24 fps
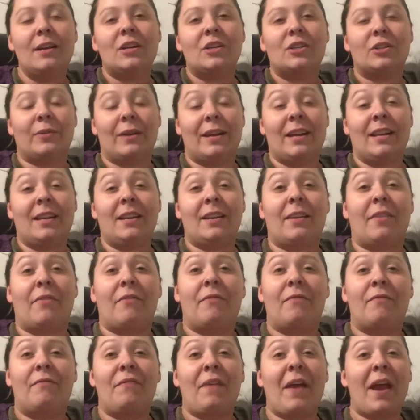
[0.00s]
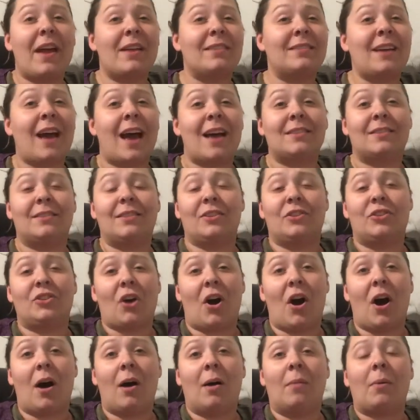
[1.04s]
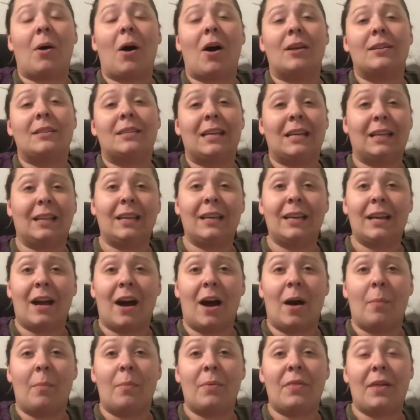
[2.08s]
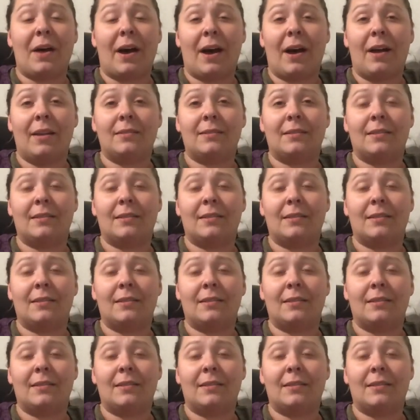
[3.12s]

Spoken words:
So he did a fantastic job on tilling up that